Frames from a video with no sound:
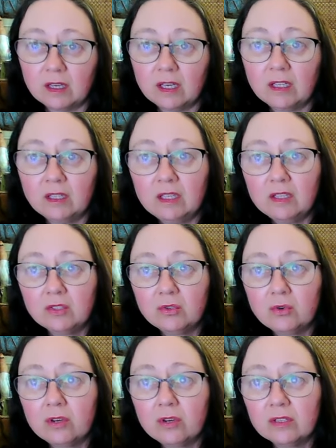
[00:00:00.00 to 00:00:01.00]
In these
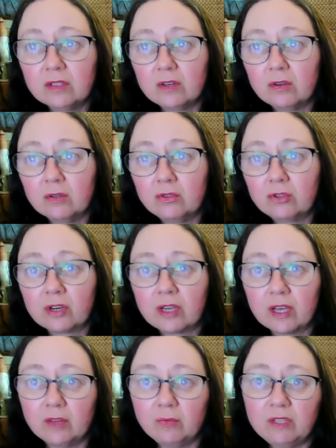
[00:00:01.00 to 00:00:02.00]
stories, the Holdra
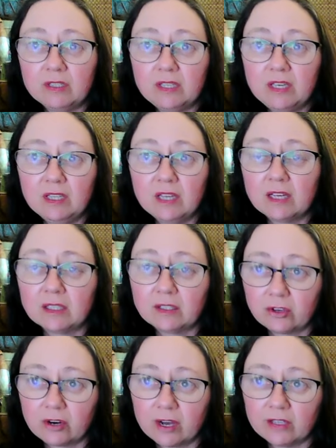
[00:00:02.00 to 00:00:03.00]
can be seen as a
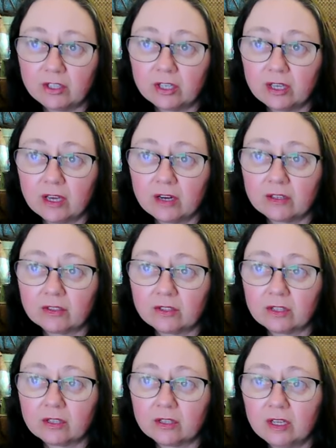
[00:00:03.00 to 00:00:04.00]
tragic character,